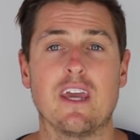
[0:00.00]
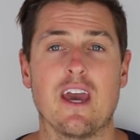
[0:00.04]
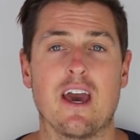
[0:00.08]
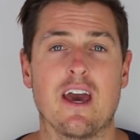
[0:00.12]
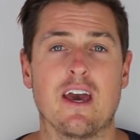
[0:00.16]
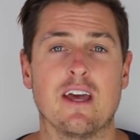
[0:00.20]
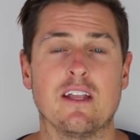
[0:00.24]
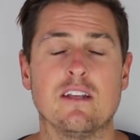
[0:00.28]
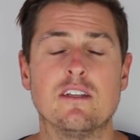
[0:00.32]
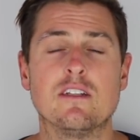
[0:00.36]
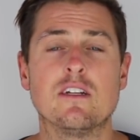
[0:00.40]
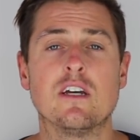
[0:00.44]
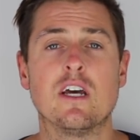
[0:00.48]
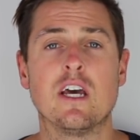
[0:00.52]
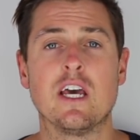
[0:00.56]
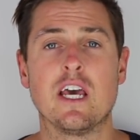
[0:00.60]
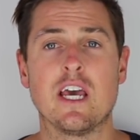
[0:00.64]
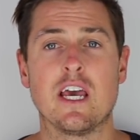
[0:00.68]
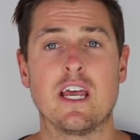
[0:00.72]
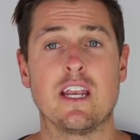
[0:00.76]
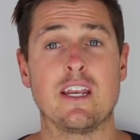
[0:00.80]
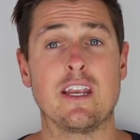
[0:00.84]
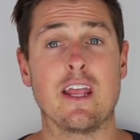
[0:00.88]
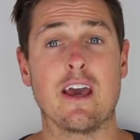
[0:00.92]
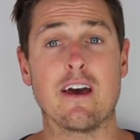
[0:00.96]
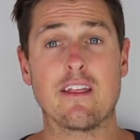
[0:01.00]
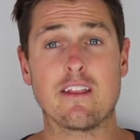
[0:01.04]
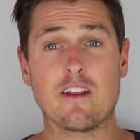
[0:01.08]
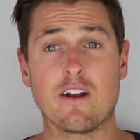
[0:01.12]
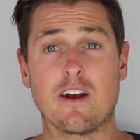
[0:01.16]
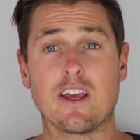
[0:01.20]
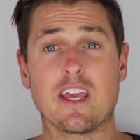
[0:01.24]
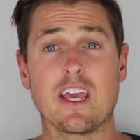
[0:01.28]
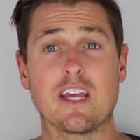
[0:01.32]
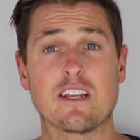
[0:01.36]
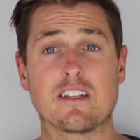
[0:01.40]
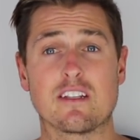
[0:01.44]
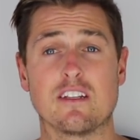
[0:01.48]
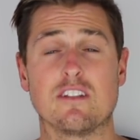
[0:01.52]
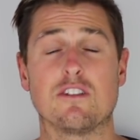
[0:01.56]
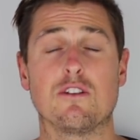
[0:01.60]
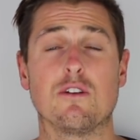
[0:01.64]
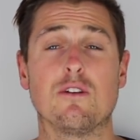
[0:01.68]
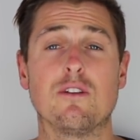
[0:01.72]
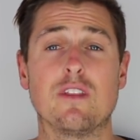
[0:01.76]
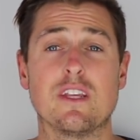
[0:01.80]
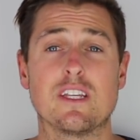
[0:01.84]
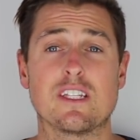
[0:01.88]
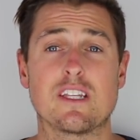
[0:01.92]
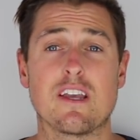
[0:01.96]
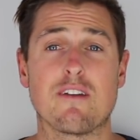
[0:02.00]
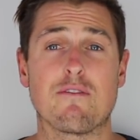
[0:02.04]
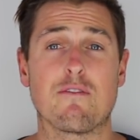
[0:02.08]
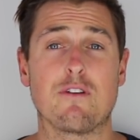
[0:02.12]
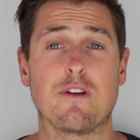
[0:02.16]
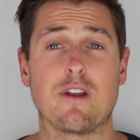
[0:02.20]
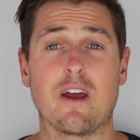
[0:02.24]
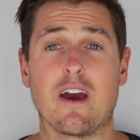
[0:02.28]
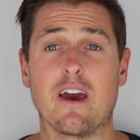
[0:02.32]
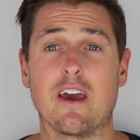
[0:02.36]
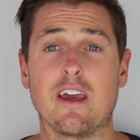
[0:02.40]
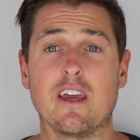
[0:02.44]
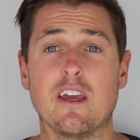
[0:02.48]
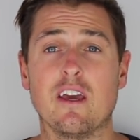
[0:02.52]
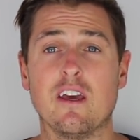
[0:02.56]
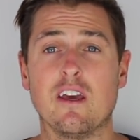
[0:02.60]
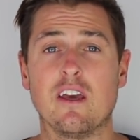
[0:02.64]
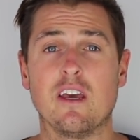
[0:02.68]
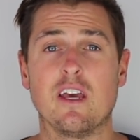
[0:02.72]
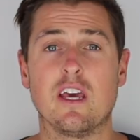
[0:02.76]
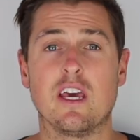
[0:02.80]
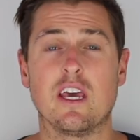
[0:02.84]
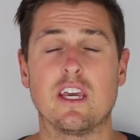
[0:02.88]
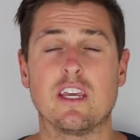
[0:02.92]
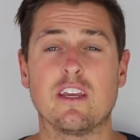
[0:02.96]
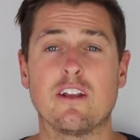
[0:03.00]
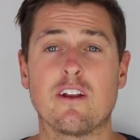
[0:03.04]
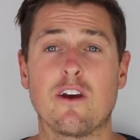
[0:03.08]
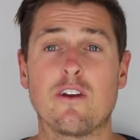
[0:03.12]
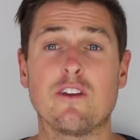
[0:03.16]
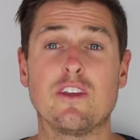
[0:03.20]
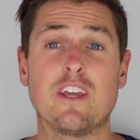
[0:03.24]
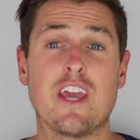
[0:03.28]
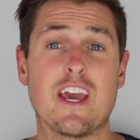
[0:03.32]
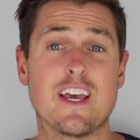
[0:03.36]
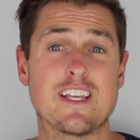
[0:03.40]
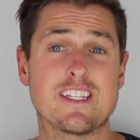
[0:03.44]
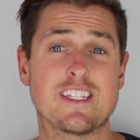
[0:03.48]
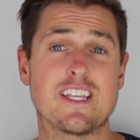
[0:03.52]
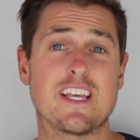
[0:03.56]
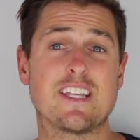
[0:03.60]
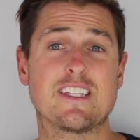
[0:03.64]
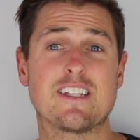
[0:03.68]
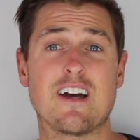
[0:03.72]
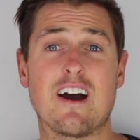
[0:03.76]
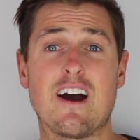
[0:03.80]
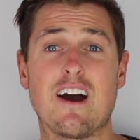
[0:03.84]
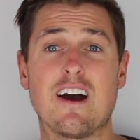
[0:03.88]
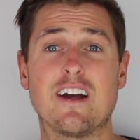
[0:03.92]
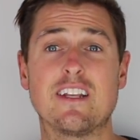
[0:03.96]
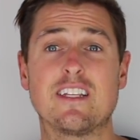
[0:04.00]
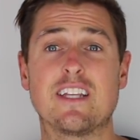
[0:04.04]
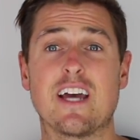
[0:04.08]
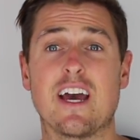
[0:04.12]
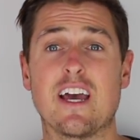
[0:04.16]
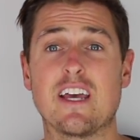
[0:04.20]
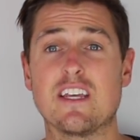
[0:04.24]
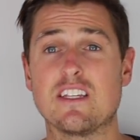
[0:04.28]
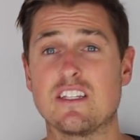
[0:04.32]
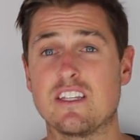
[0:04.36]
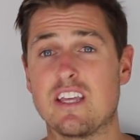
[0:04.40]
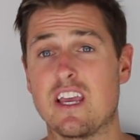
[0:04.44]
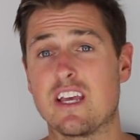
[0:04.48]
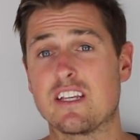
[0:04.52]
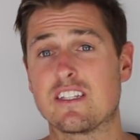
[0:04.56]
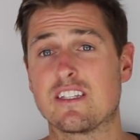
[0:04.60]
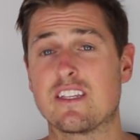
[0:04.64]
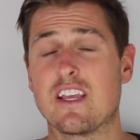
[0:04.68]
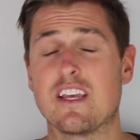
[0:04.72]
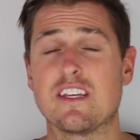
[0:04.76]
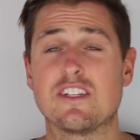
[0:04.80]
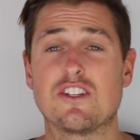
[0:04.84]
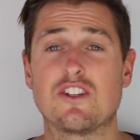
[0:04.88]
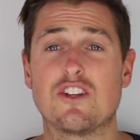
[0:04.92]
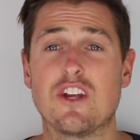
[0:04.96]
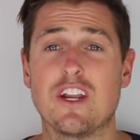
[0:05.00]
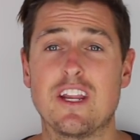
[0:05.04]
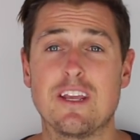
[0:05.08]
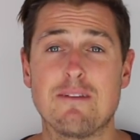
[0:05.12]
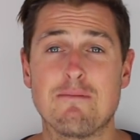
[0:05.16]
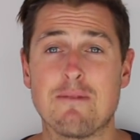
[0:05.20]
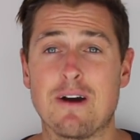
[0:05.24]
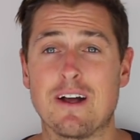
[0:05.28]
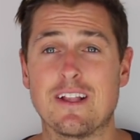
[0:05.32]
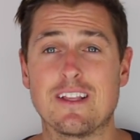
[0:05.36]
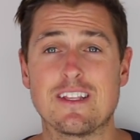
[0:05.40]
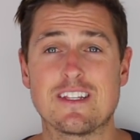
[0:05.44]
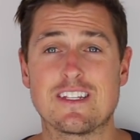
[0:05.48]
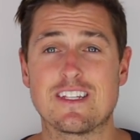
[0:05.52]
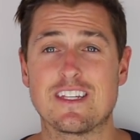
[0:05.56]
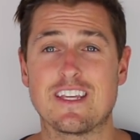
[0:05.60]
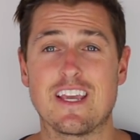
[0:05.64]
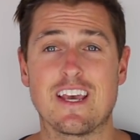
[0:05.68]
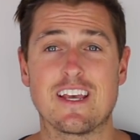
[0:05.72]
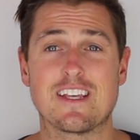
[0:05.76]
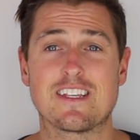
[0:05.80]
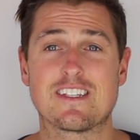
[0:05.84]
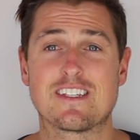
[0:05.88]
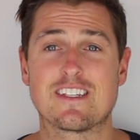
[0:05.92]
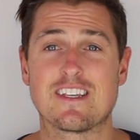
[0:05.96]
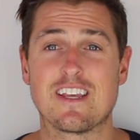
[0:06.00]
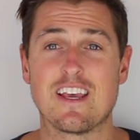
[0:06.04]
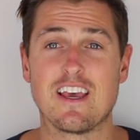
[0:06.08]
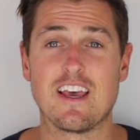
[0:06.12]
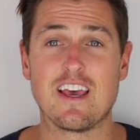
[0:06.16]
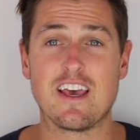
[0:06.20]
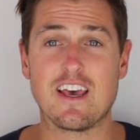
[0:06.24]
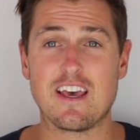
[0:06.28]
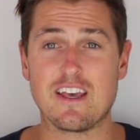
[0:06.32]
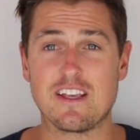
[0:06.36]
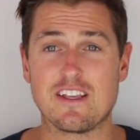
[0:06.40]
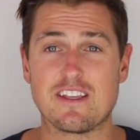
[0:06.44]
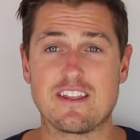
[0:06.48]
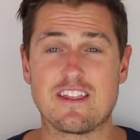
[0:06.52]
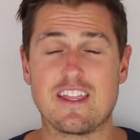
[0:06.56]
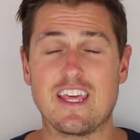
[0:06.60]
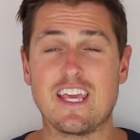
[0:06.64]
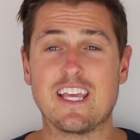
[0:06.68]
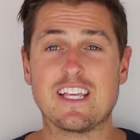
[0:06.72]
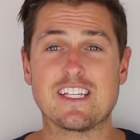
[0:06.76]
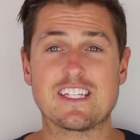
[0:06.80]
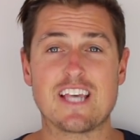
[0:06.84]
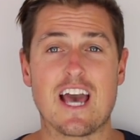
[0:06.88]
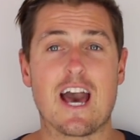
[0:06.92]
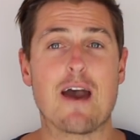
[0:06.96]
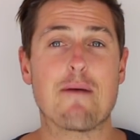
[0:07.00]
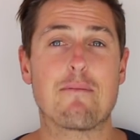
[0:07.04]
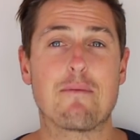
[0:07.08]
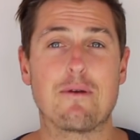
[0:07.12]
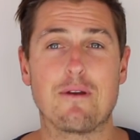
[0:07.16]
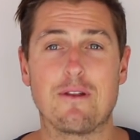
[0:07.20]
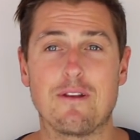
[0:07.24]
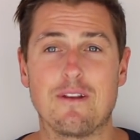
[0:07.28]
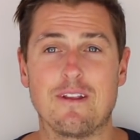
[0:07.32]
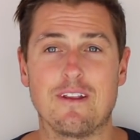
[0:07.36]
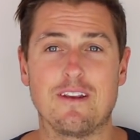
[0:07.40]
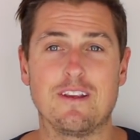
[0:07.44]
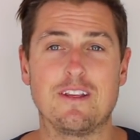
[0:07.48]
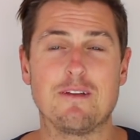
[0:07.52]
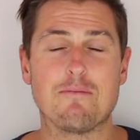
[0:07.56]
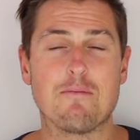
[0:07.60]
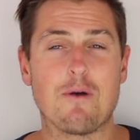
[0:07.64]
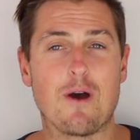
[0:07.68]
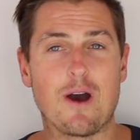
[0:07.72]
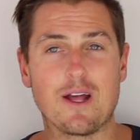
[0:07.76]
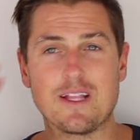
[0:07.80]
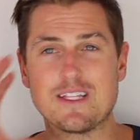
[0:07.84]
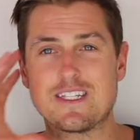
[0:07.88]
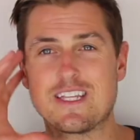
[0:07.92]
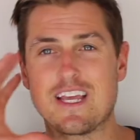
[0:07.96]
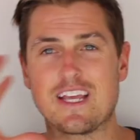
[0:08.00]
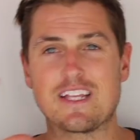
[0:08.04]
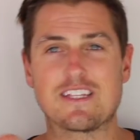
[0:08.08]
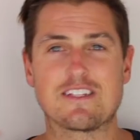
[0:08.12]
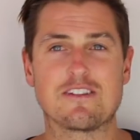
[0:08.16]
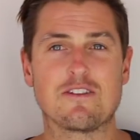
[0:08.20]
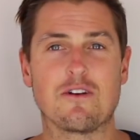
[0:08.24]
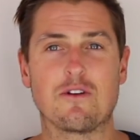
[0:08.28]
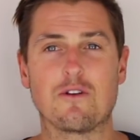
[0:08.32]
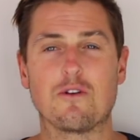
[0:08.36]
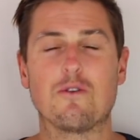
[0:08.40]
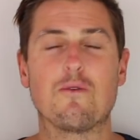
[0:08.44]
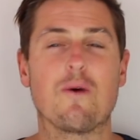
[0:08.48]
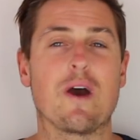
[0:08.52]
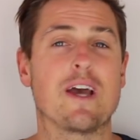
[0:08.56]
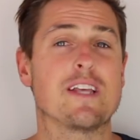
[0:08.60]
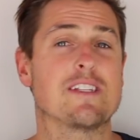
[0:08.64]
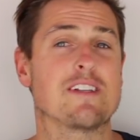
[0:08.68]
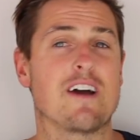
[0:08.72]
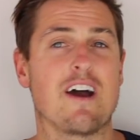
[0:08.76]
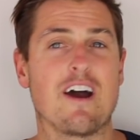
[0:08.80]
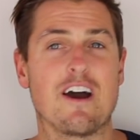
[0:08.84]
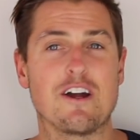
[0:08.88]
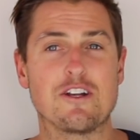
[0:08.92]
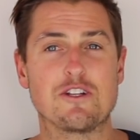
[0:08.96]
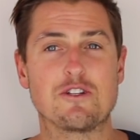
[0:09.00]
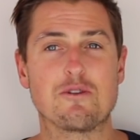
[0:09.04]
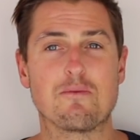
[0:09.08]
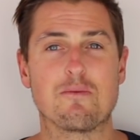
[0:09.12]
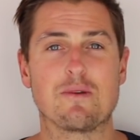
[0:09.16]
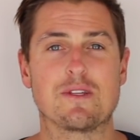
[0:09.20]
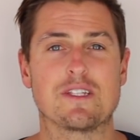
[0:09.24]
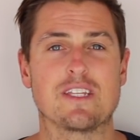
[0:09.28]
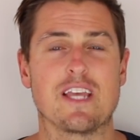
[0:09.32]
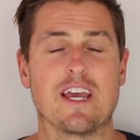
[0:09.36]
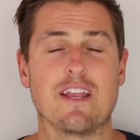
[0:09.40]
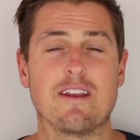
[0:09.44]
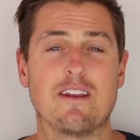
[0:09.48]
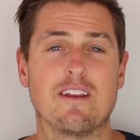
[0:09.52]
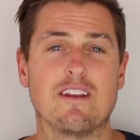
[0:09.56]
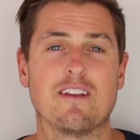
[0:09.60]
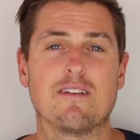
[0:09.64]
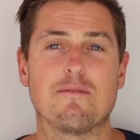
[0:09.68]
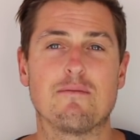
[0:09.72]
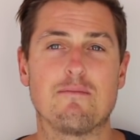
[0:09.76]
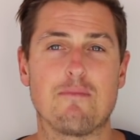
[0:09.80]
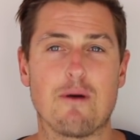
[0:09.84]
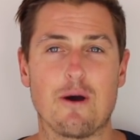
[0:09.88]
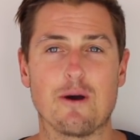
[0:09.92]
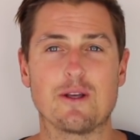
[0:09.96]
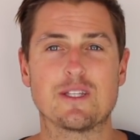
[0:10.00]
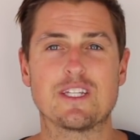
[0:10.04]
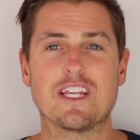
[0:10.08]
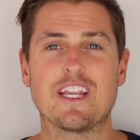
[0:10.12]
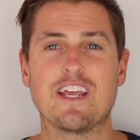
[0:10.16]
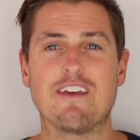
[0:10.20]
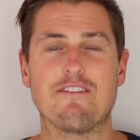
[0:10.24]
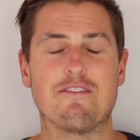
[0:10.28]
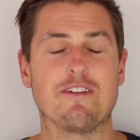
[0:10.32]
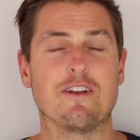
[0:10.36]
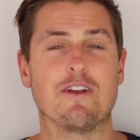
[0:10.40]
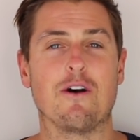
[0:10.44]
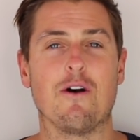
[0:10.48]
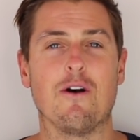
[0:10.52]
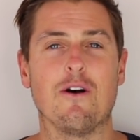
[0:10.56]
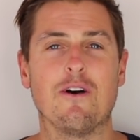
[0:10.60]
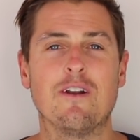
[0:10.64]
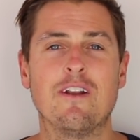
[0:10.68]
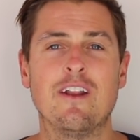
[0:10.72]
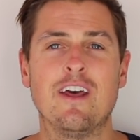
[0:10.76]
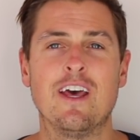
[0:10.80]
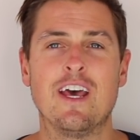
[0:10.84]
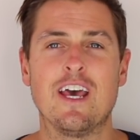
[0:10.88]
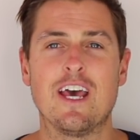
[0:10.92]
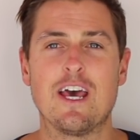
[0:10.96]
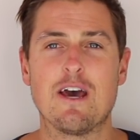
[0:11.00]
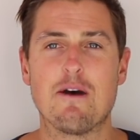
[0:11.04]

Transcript: And now that I get to do this every day, you know, yes, there's hard days, yes, there's shitty months, yes, things happen and your mindset's not always 100% positive and on,